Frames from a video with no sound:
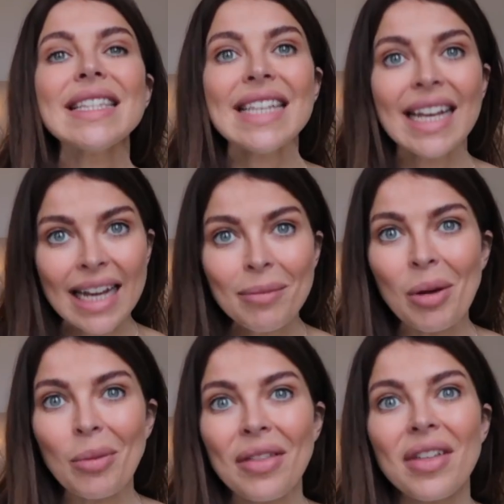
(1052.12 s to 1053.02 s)
team
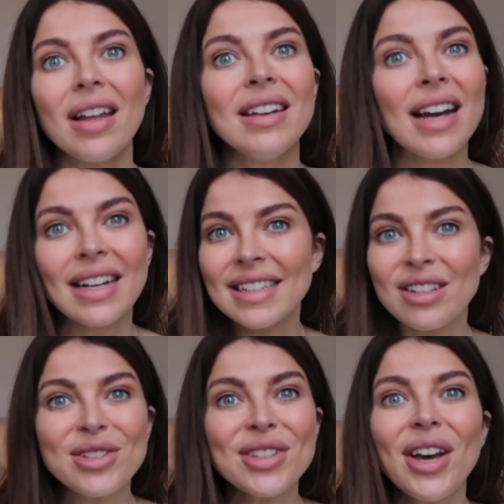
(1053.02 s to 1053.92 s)
it with a nice
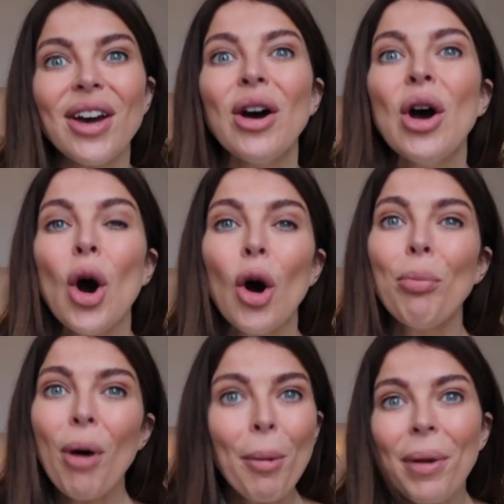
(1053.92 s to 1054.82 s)
little skirt, or
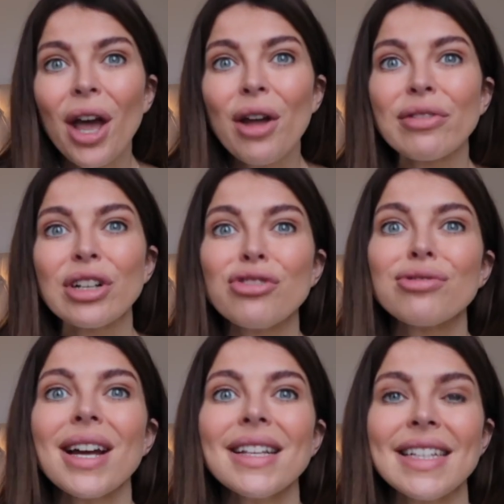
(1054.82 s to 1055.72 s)
pop it over a
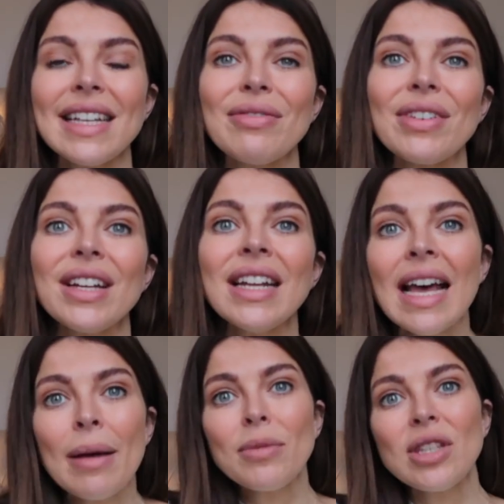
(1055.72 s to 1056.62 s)
dress even.
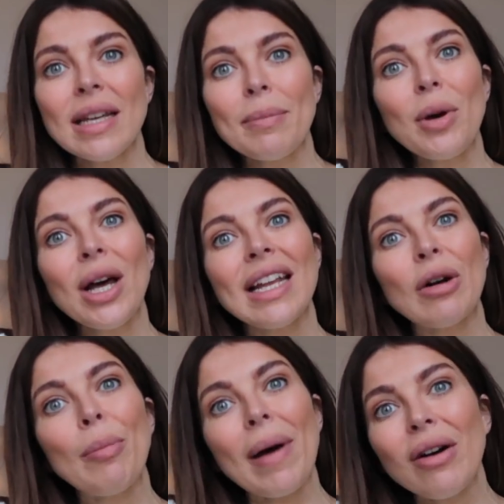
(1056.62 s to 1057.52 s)
Put a
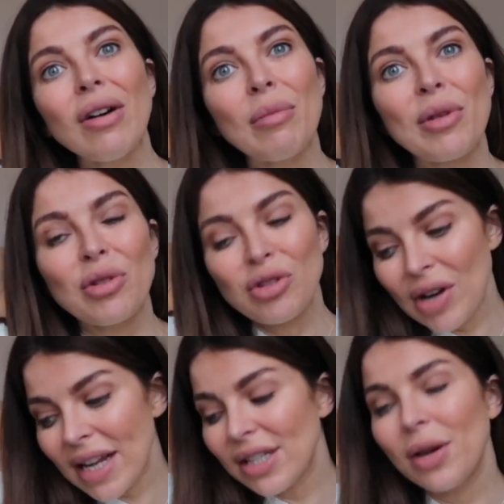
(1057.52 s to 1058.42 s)
little belt on with your
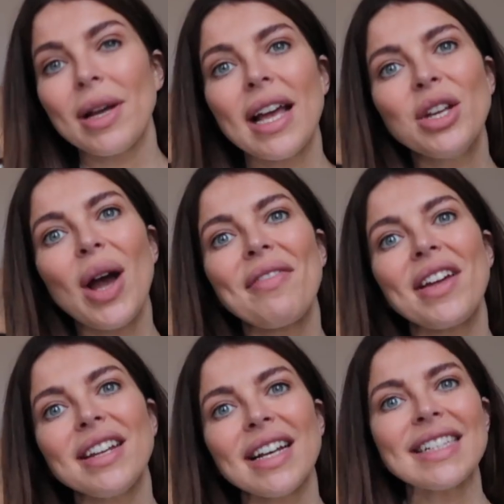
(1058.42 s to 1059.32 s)
dress so you have
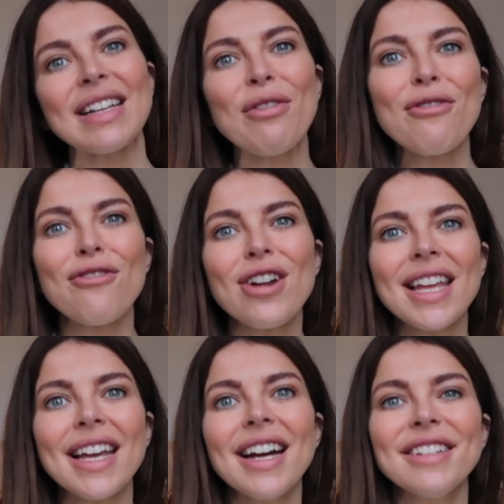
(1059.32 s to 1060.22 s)
that nice little
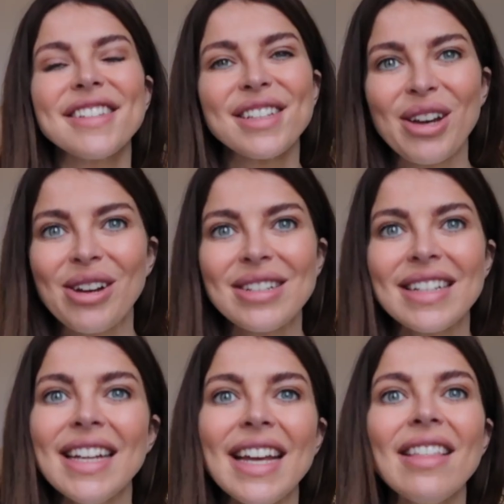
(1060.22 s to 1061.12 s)
frilly kind of skirt
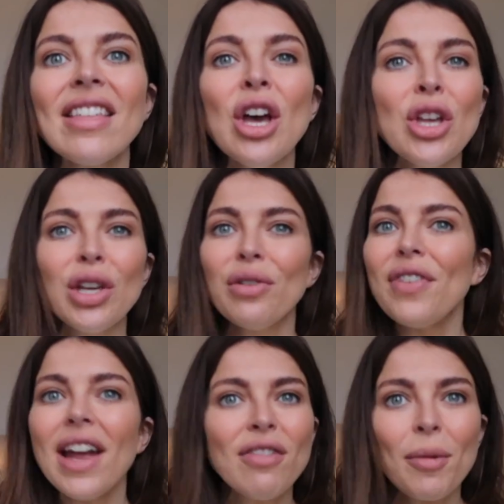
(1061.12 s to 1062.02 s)
underneath, your
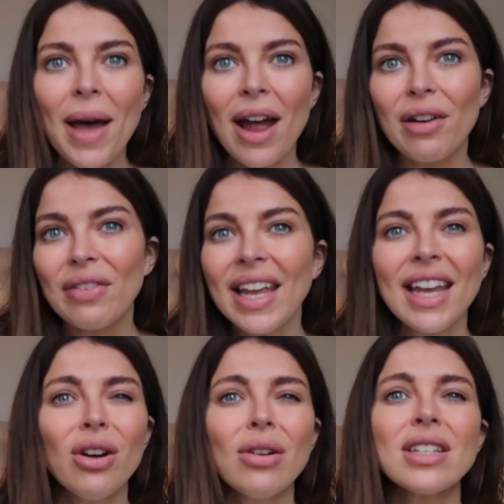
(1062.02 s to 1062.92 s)
favorite pair of
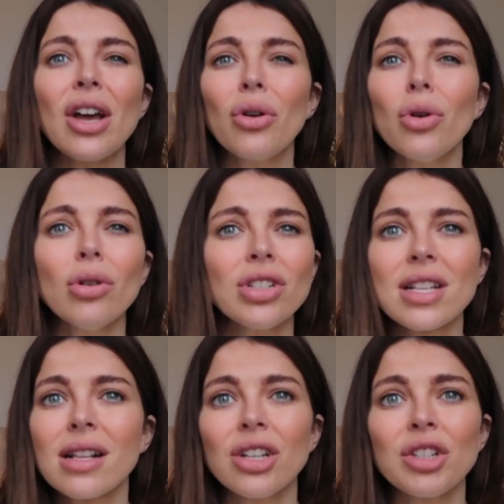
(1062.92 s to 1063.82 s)
heels, a gorgeous
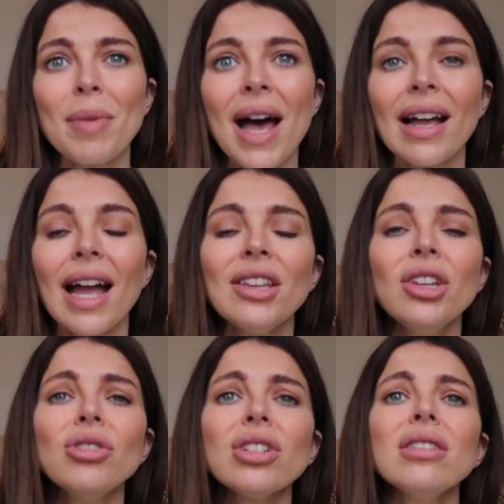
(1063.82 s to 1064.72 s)
clutch bag, and
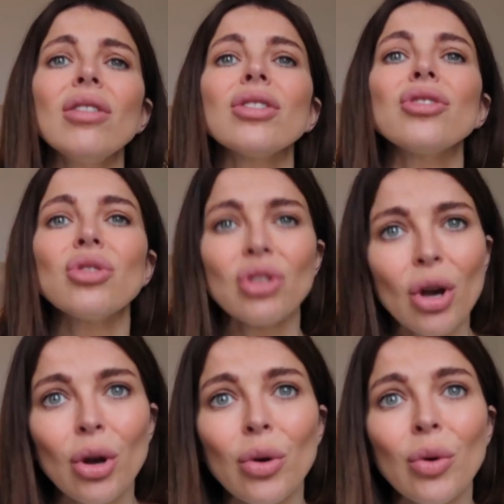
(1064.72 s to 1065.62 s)
you just look
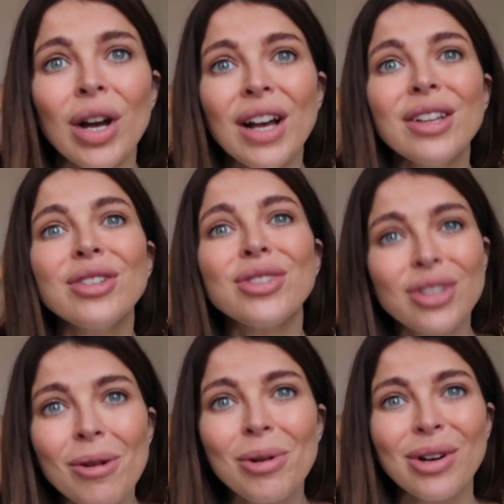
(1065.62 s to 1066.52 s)
so,
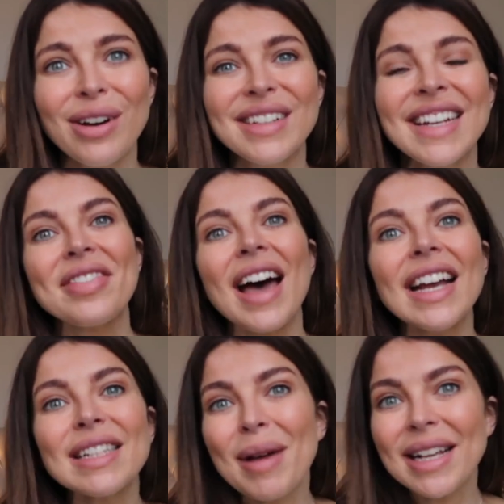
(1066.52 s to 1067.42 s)
so good.
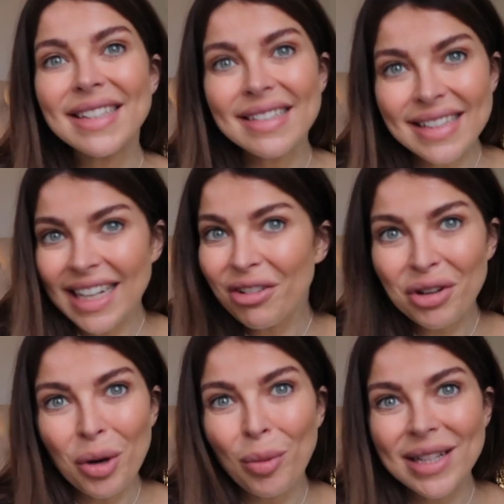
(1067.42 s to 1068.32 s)
That is my
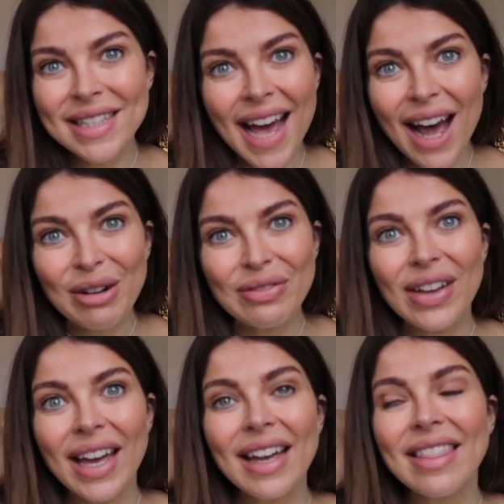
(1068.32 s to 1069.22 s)
secret winter outfit
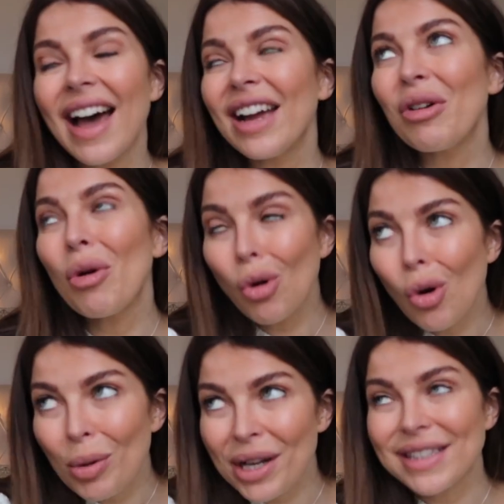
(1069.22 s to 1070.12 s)
that I
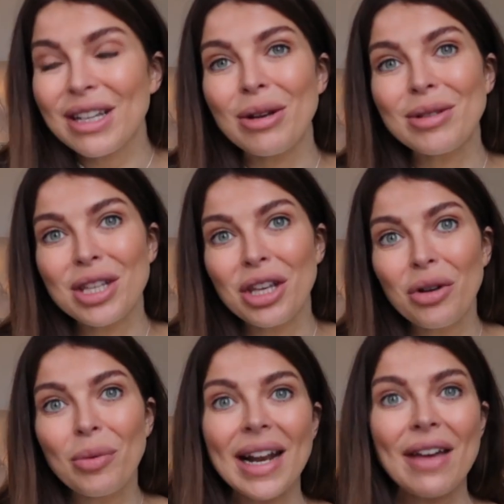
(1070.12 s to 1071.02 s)
always go to
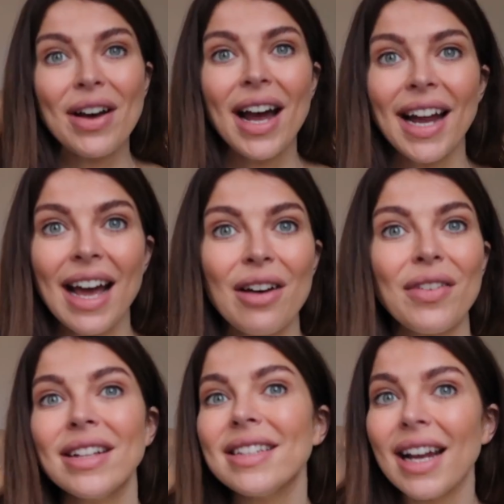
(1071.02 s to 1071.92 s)
whenever I have
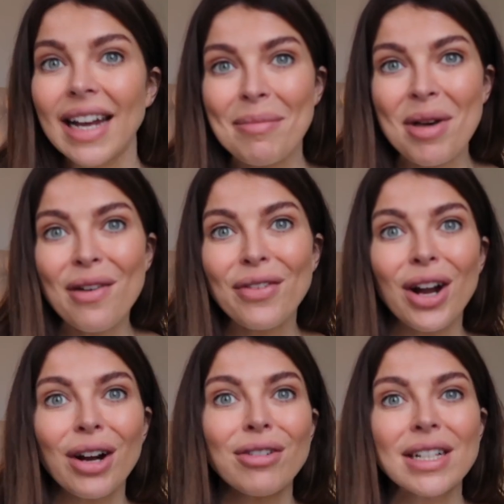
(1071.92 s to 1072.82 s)
a dilemma for
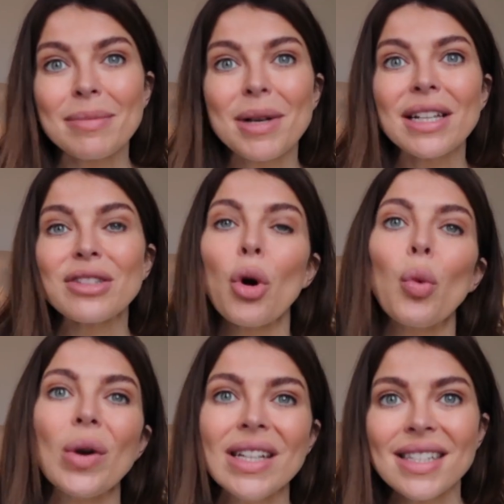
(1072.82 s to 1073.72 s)
a Christmas or
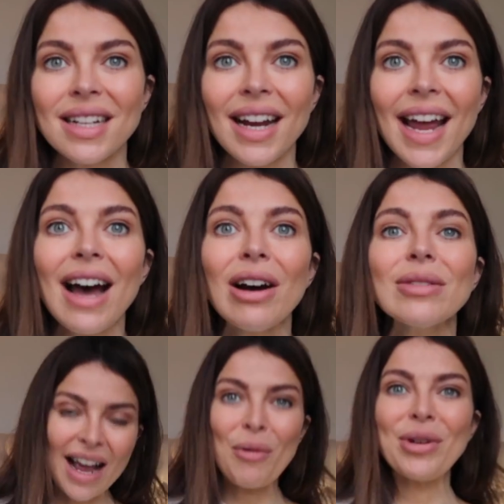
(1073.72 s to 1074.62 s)
winter night out.
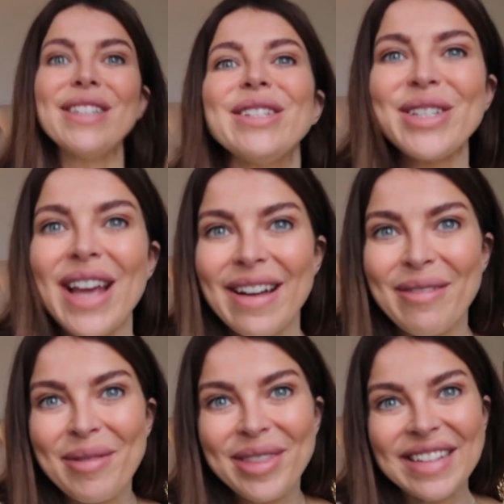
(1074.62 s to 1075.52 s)
I wanted to share that
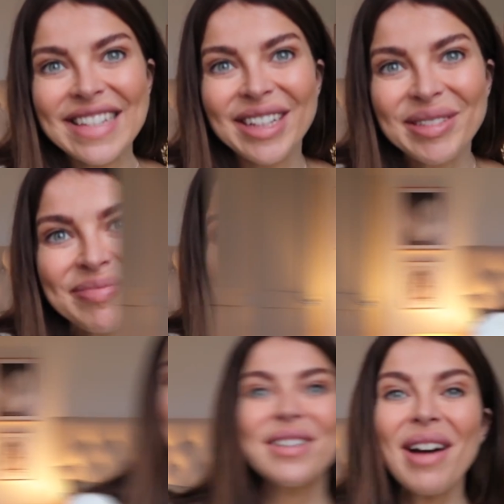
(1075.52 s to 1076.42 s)
one with you too.
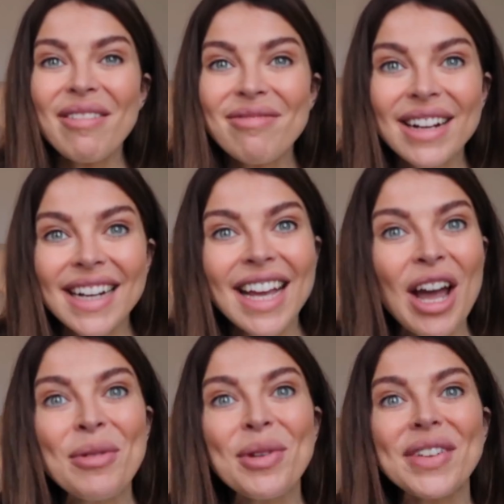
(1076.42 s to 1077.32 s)
So I really
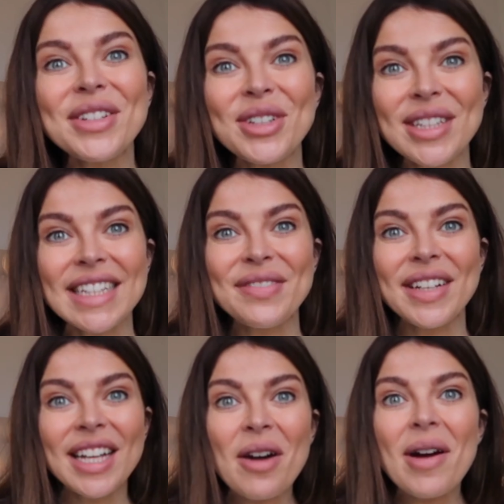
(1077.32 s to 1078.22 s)
hope you've enjoyed this
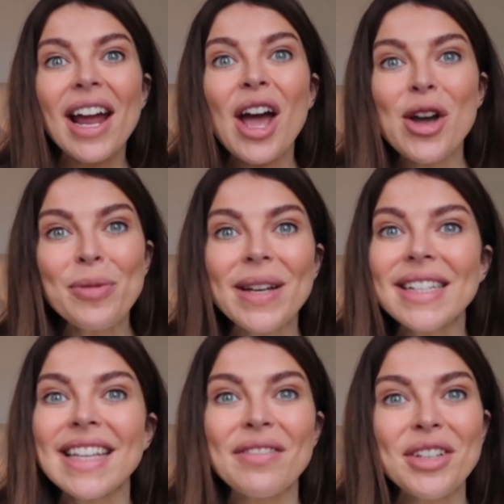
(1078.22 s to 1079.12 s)
video. I hope it
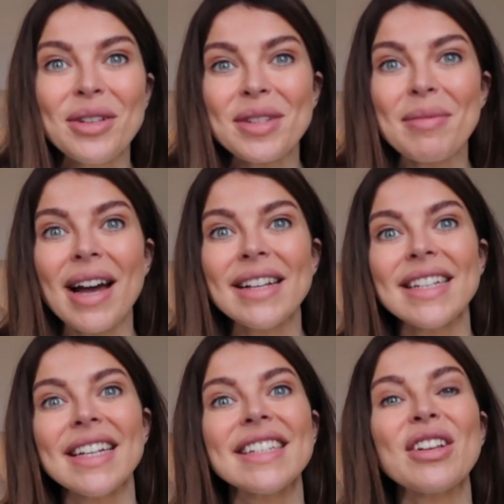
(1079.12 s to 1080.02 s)
has given you some
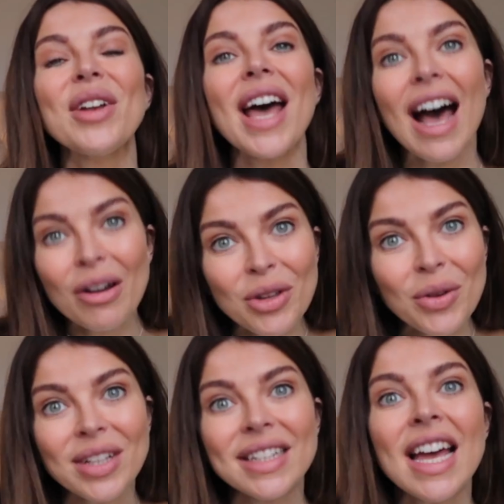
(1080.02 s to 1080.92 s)
ideas on how you
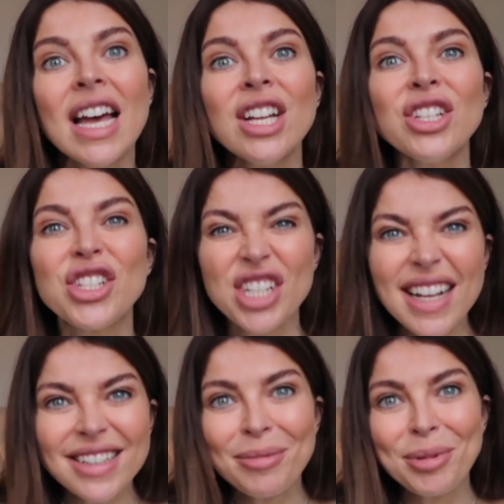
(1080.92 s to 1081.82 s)
can
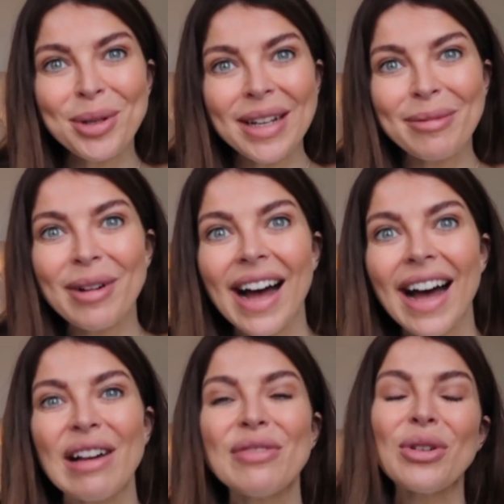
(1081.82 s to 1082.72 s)
jazz up your
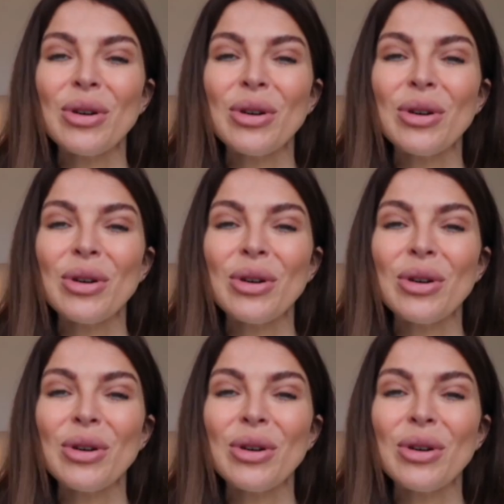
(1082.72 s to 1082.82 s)
knitwear for